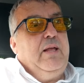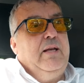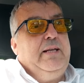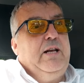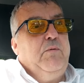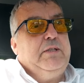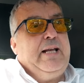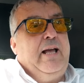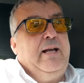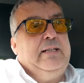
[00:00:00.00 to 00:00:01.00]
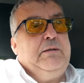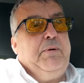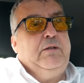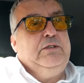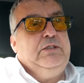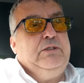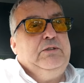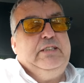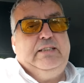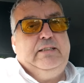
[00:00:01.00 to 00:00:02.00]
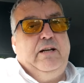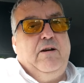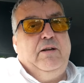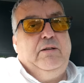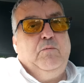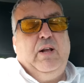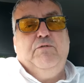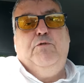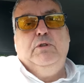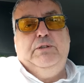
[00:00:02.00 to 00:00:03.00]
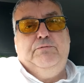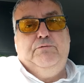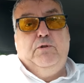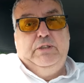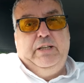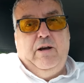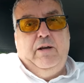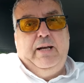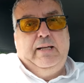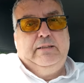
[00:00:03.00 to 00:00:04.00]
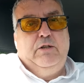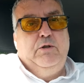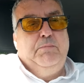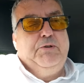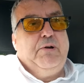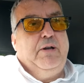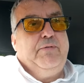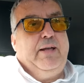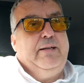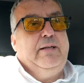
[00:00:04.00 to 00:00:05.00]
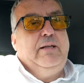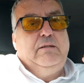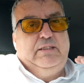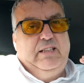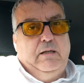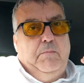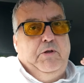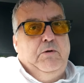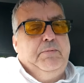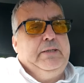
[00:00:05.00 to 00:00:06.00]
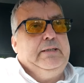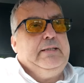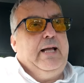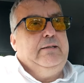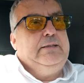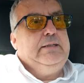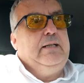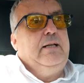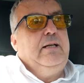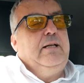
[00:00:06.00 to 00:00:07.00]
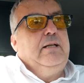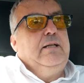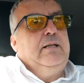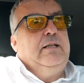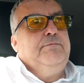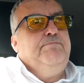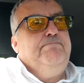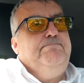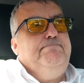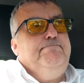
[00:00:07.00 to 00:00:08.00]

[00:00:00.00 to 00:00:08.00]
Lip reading: a kilowatt hour, as opposed to 69, well 49 as an Uber driver. Still got my Uber discounts. So